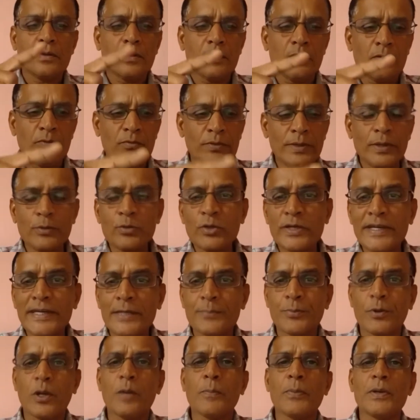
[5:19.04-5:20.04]
We have to
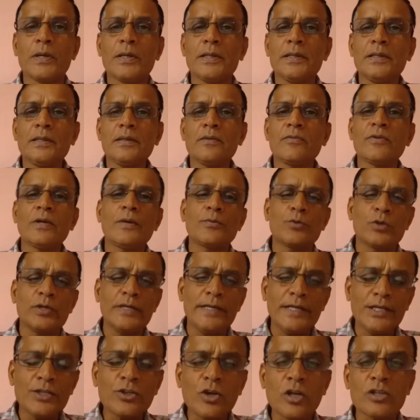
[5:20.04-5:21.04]
eat properly. We have to
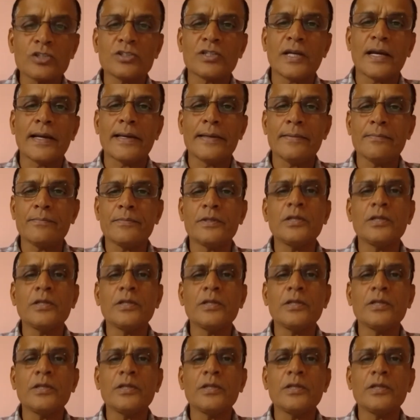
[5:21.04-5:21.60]
eat on time.